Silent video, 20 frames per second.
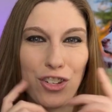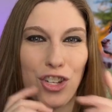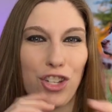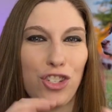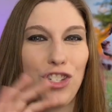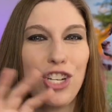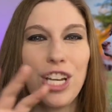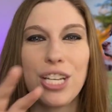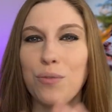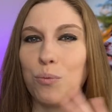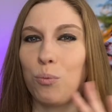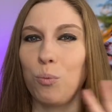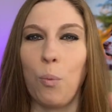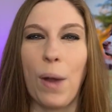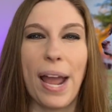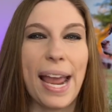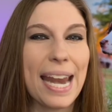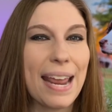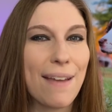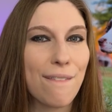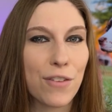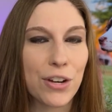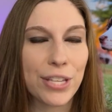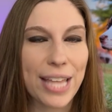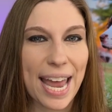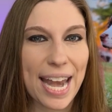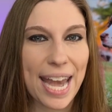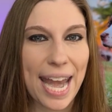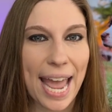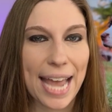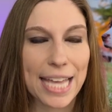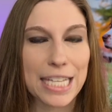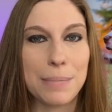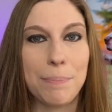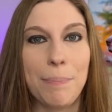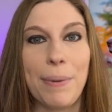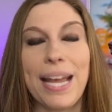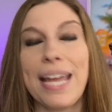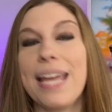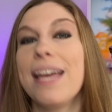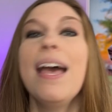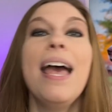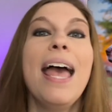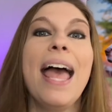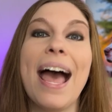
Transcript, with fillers: She's just waiting for that next bite.